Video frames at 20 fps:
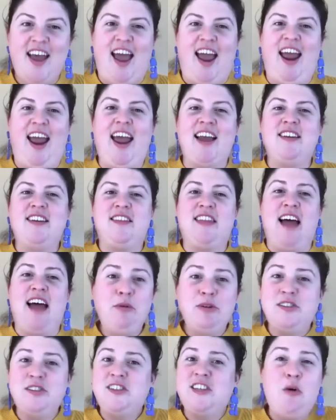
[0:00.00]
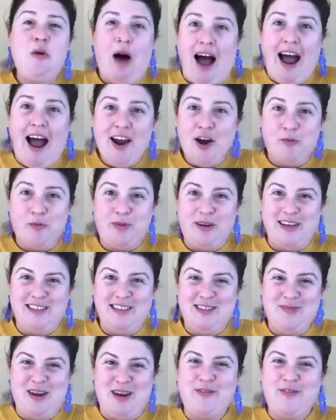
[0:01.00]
And that was so eye-opening to me.